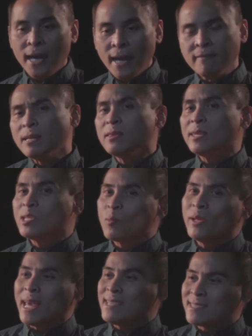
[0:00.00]
And then that's
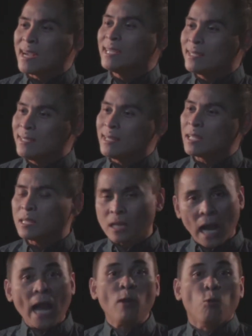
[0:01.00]
when I started that
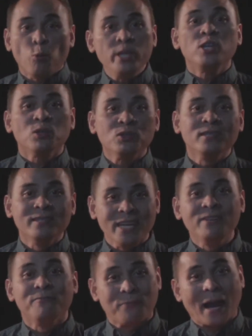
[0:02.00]
I, uh, we should
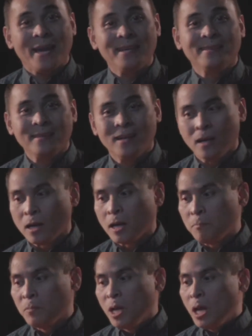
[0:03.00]
invite
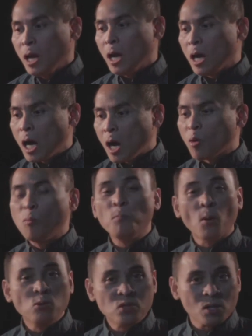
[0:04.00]
um, a,
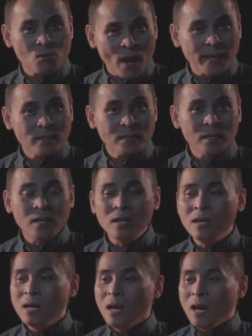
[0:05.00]
composer, writer,